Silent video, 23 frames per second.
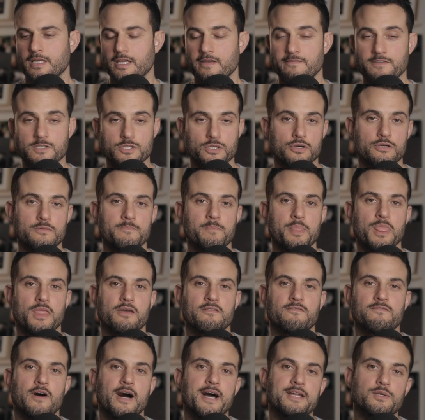If so,
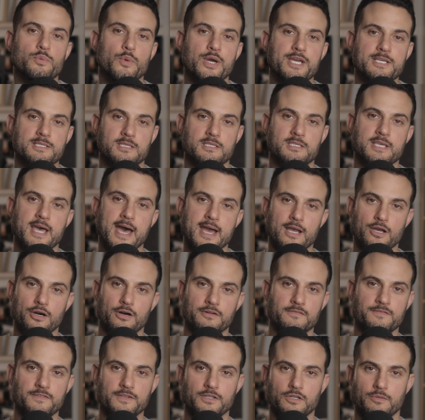find ways to tack
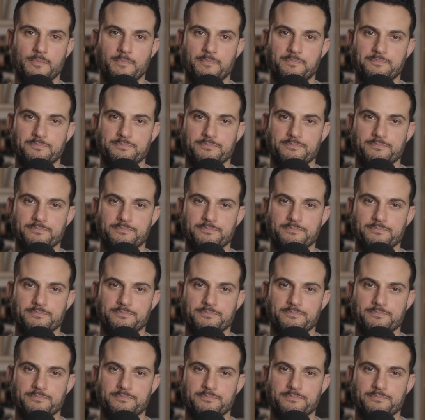on film